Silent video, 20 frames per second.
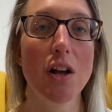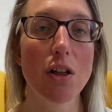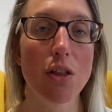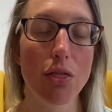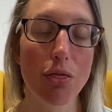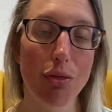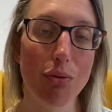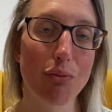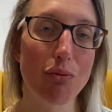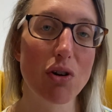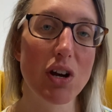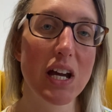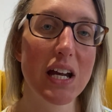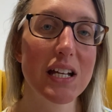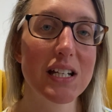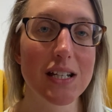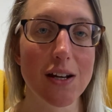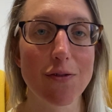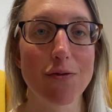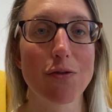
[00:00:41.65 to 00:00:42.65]
three
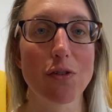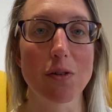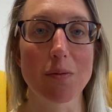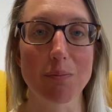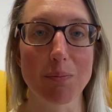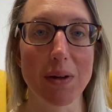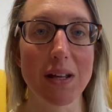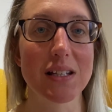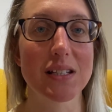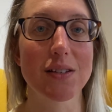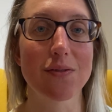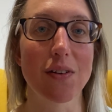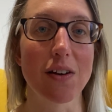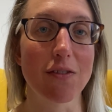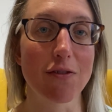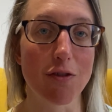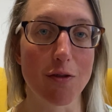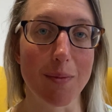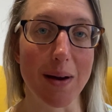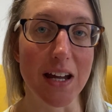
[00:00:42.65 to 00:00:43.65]
different bits of
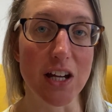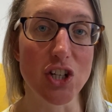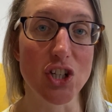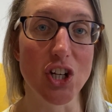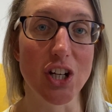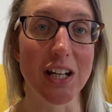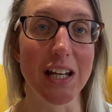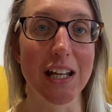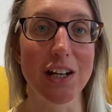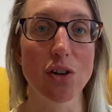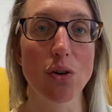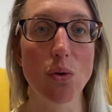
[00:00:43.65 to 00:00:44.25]
information in